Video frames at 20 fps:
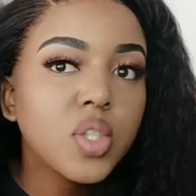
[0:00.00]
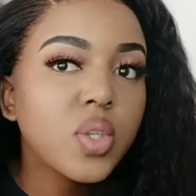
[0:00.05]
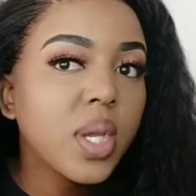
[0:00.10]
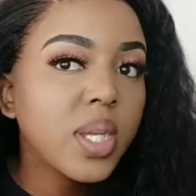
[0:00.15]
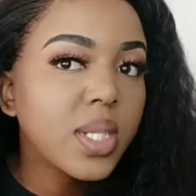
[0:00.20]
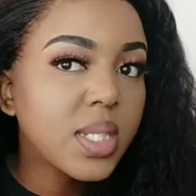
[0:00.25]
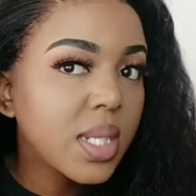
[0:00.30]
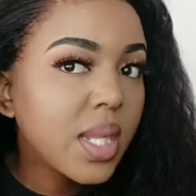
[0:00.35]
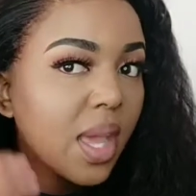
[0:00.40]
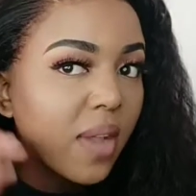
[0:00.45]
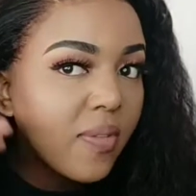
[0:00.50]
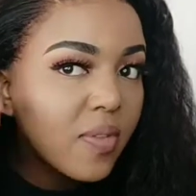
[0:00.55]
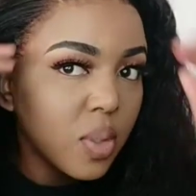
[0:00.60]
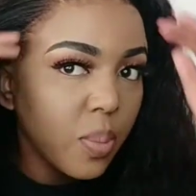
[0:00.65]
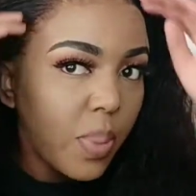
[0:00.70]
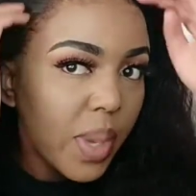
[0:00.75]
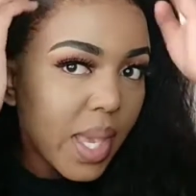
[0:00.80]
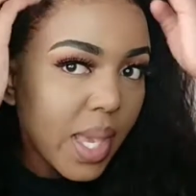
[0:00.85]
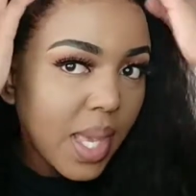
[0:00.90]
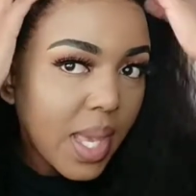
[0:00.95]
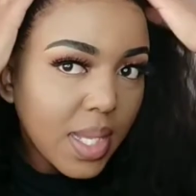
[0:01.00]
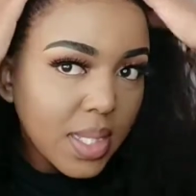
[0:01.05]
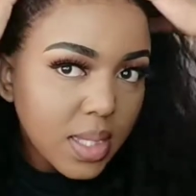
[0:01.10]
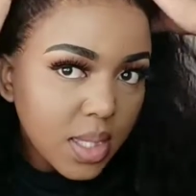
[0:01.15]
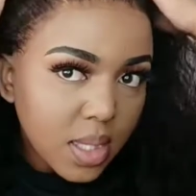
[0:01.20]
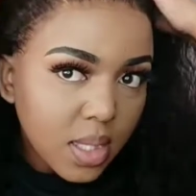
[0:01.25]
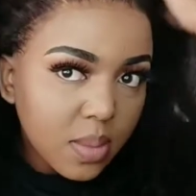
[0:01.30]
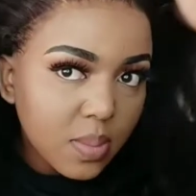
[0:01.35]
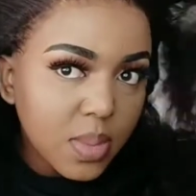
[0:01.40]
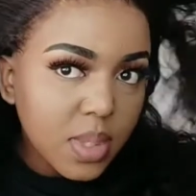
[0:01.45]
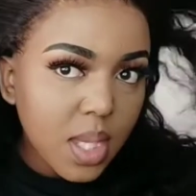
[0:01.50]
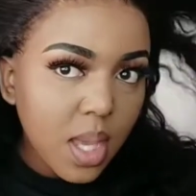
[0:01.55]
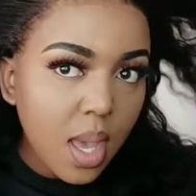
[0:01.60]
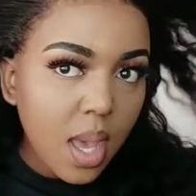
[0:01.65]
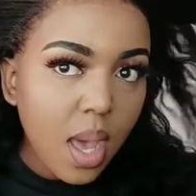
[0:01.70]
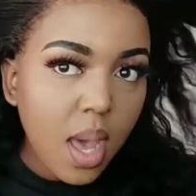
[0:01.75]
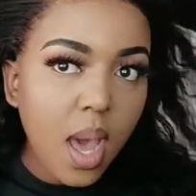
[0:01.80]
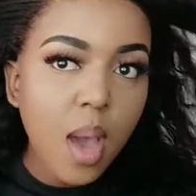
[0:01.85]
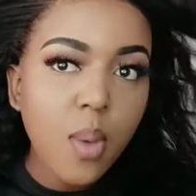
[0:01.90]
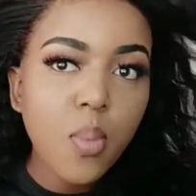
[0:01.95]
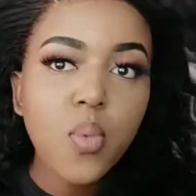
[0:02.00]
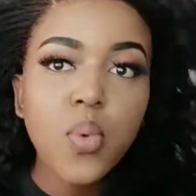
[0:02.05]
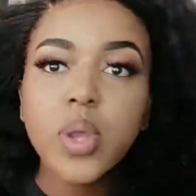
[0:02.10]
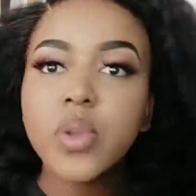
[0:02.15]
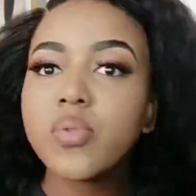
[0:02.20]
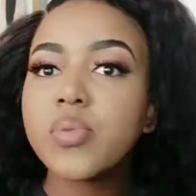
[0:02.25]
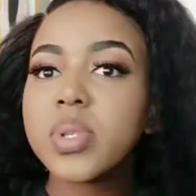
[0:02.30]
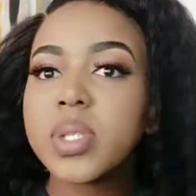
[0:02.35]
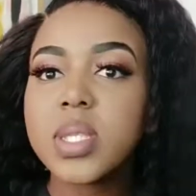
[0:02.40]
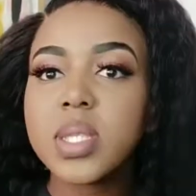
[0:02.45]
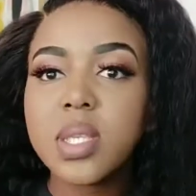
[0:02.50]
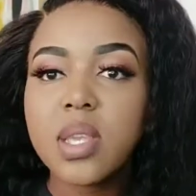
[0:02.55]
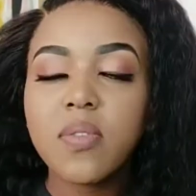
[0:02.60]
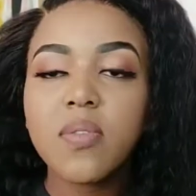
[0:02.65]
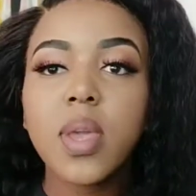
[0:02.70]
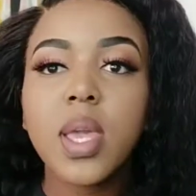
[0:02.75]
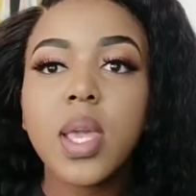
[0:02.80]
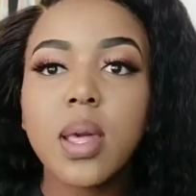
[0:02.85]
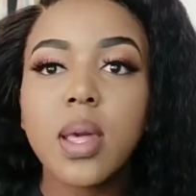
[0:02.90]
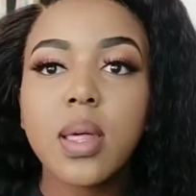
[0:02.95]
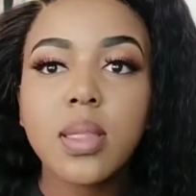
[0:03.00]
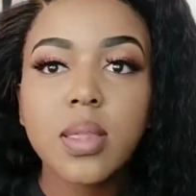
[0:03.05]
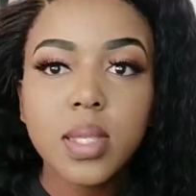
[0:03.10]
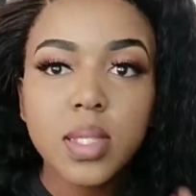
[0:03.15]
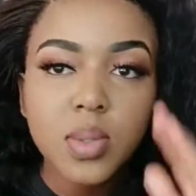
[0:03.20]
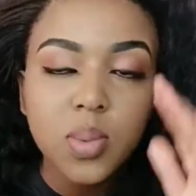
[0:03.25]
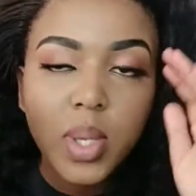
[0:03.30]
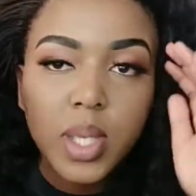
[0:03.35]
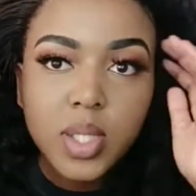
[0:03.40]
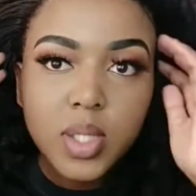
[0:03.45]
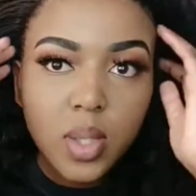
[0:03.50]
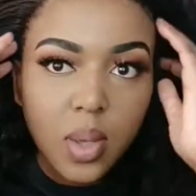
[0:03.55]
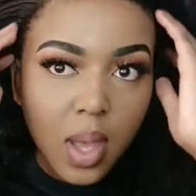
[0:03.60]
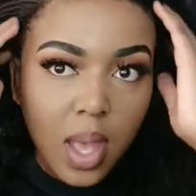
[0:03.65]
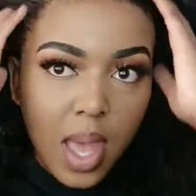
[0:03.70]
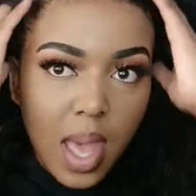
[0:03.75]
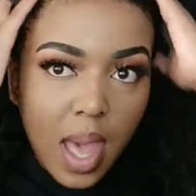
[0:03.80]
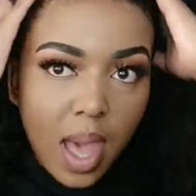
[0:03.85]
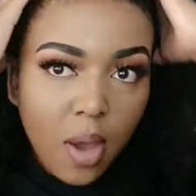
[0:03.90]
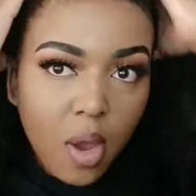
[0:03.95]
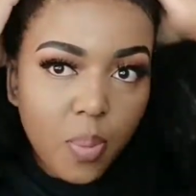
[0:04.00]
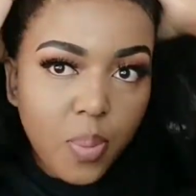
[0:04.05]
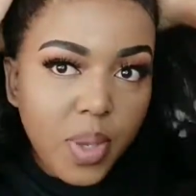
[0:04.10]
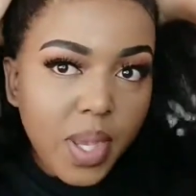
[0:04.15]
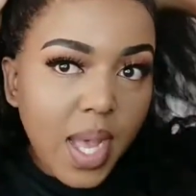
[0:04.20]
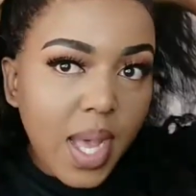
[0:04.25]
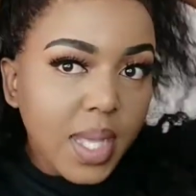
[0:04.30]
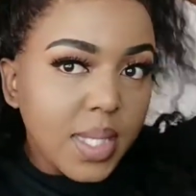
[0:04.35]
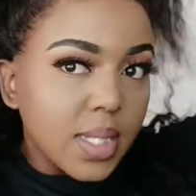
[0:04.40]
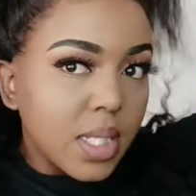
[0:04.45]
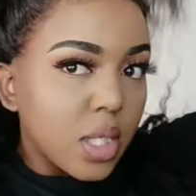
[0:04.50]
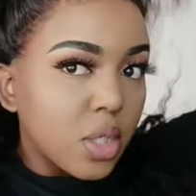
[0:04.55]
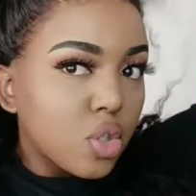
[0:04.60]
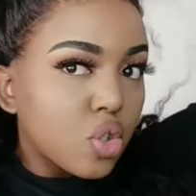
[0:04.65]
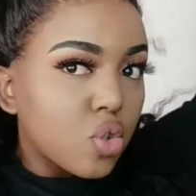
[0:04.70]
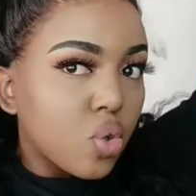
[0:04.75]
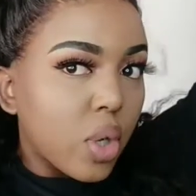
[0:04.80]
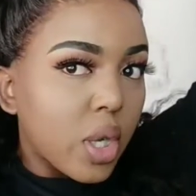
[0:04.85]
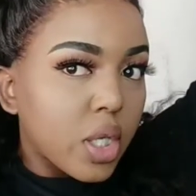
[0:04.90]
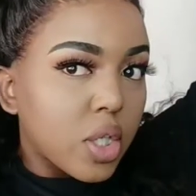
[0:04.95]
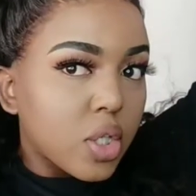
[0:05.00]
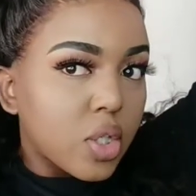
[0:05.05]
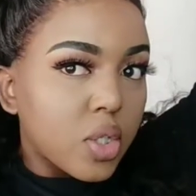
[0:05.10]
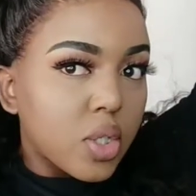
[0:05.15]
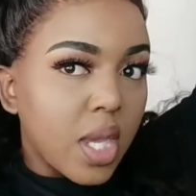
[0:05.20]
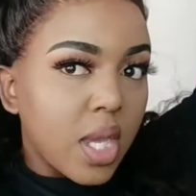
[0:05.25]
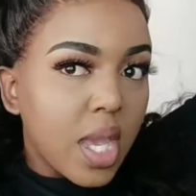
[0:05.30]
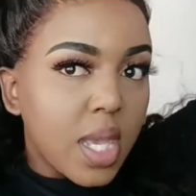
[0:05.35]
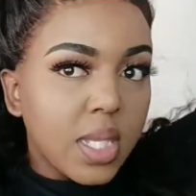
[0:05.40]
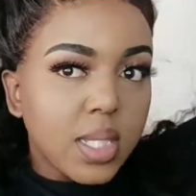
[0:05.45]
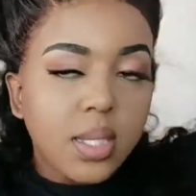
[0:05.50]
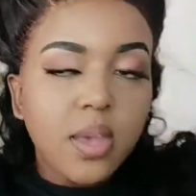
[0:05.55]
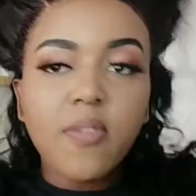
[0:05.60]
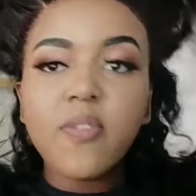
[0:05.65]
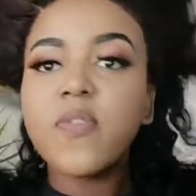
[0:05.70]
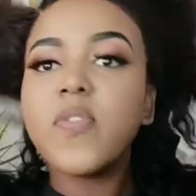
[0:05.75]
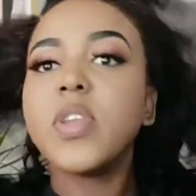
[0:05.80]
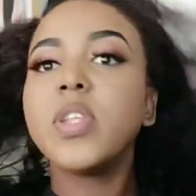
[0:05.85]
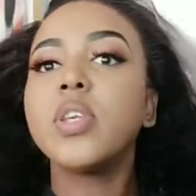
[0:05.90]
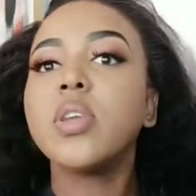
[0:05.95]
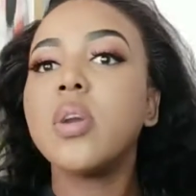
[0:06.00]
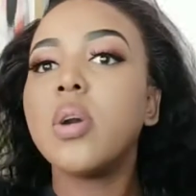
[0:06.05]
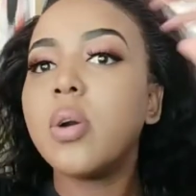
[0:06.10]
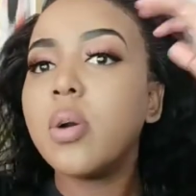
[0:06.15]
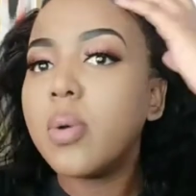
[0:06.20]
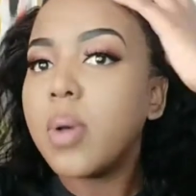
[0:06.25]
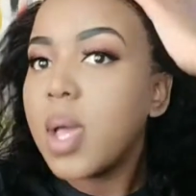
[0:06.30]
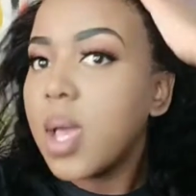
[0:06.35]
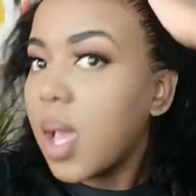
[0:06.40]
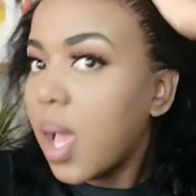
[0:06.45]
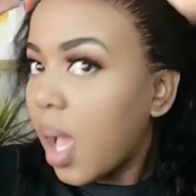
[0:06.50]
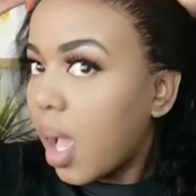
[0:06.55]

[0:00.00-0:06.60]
So I did have to pay customs when receiving this week. So I hope you guys enjoyed today's video.